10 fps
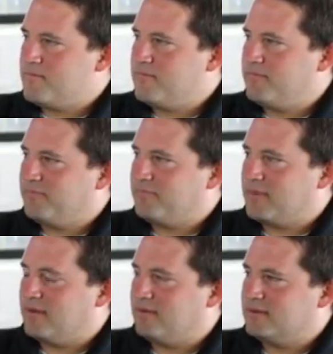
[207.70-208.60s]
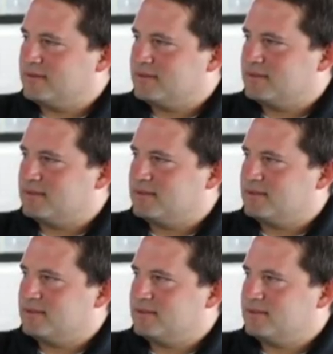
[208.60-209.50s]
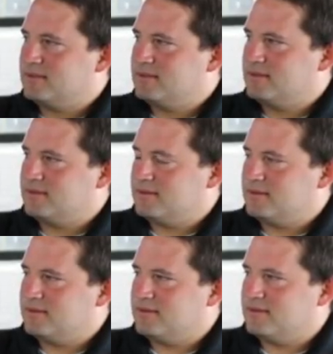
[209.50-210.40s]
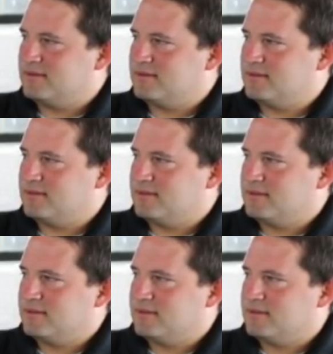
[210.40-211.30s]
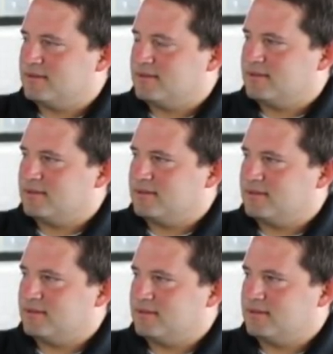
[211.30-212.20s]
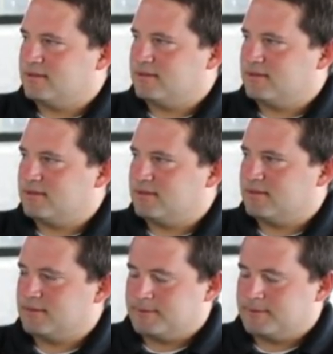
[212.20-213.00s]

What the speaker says: [no speech]